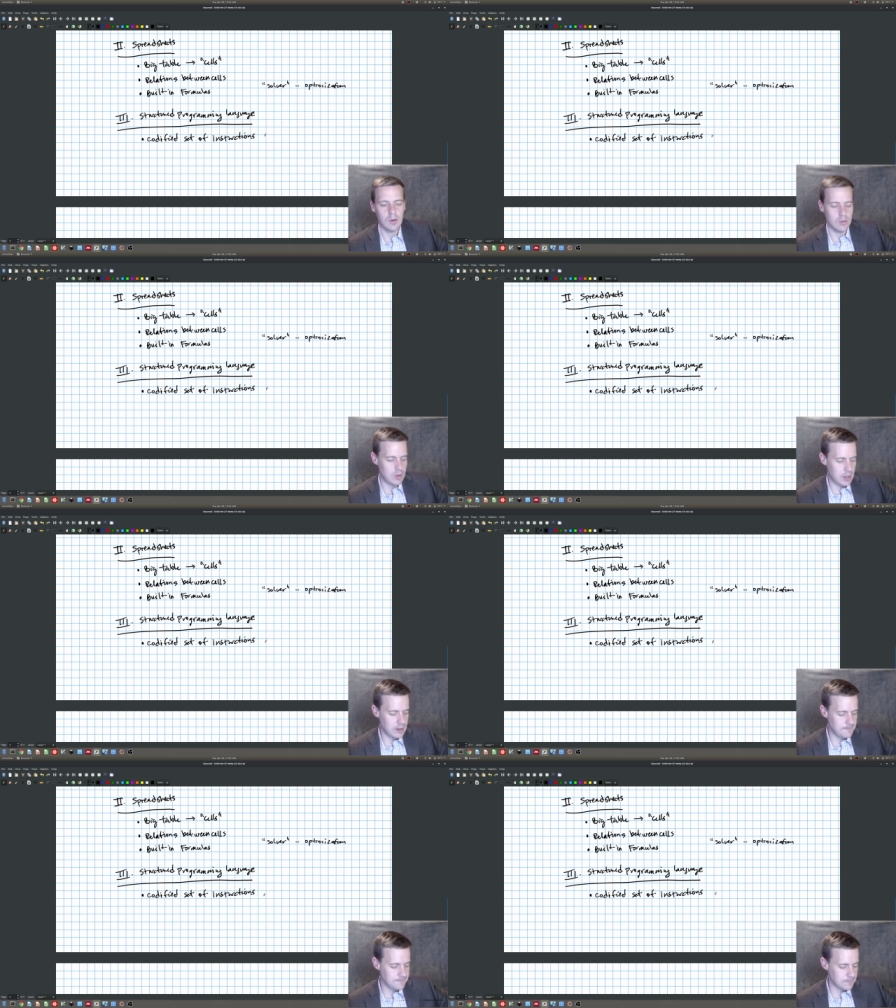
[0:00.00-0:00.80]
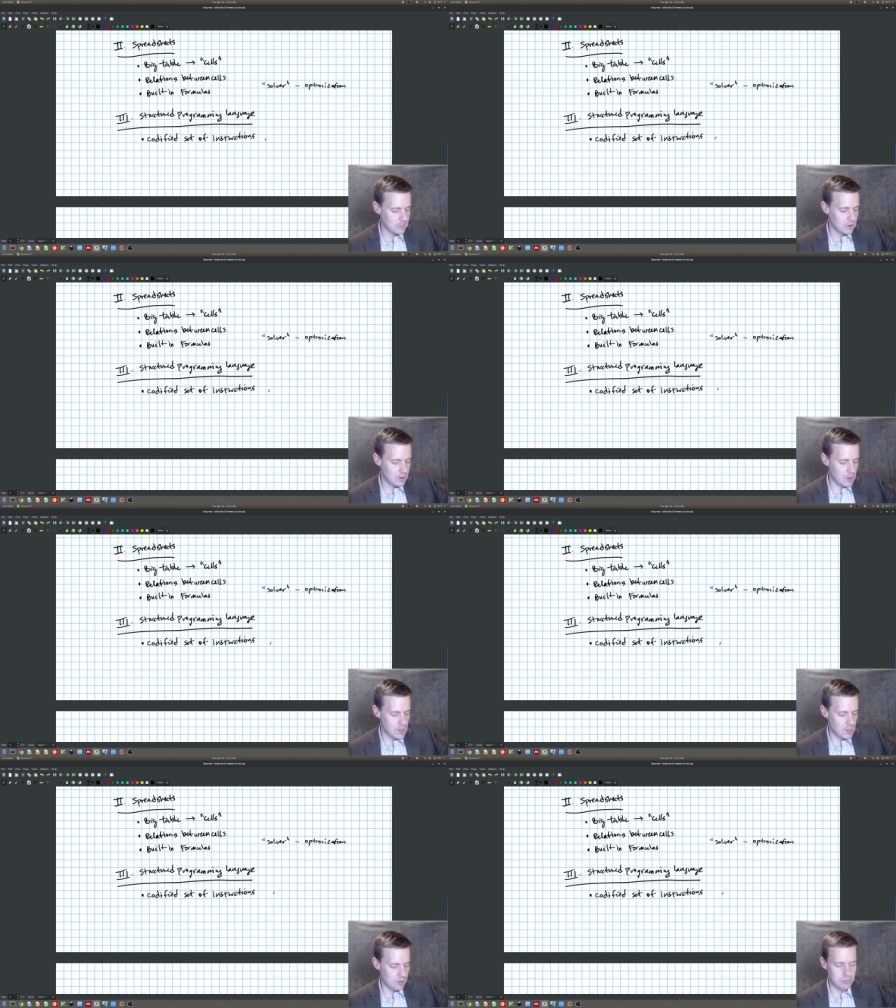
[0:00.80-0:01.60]
okay,
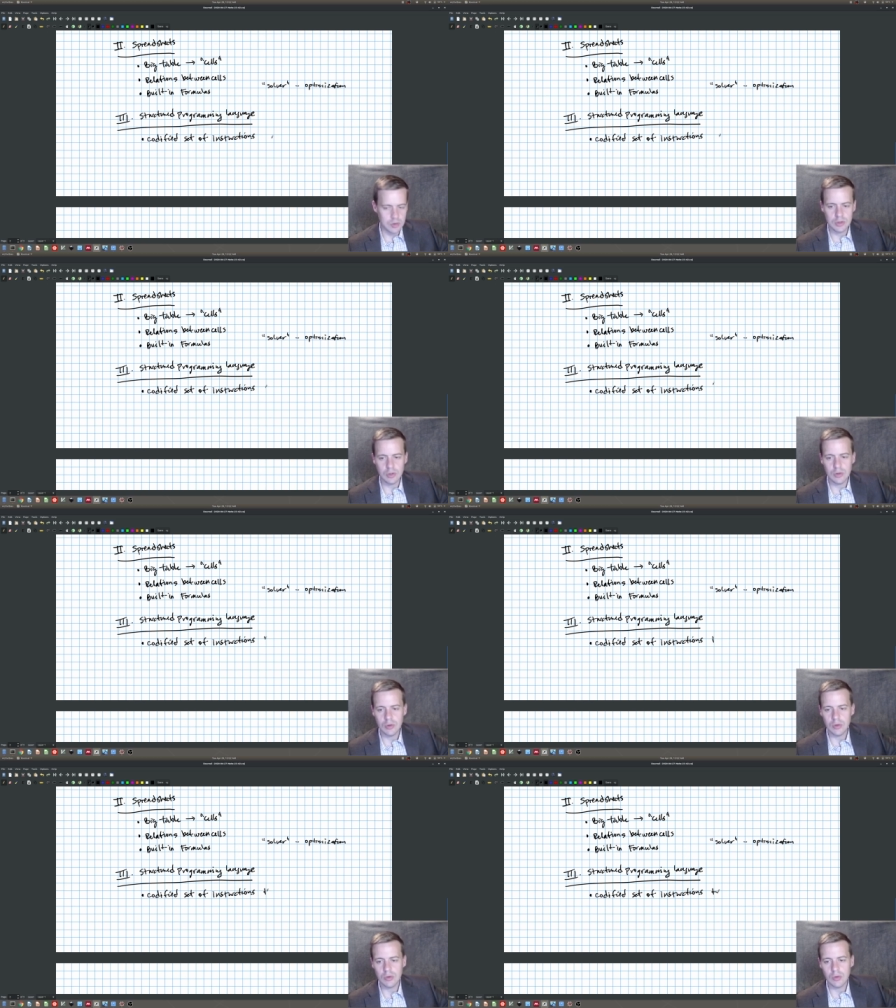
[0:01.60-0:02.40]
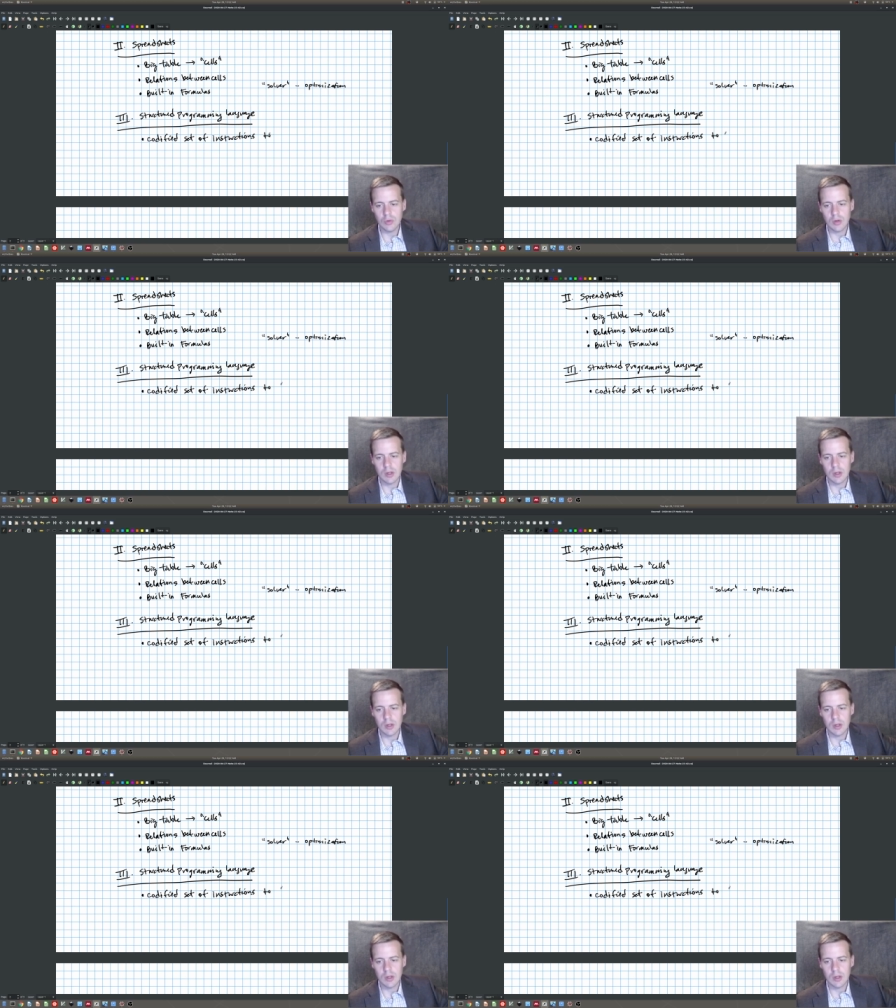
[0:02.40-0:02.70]
to